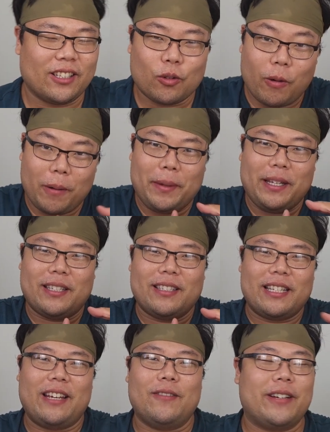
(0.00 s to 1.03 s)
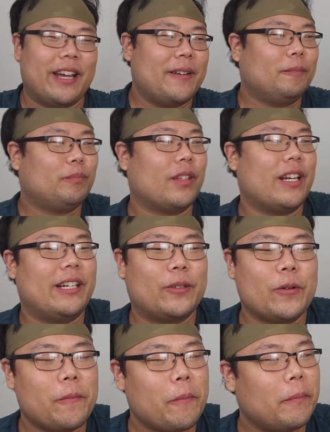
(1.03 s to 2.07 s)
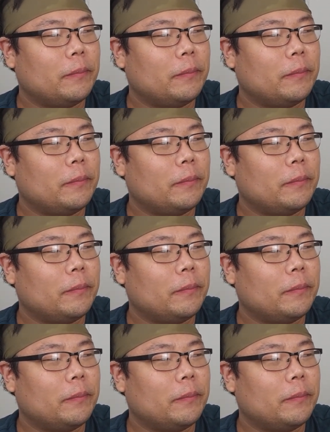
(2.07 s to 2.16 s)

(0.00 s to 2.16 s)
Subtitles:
square pizzas that you would get in high school.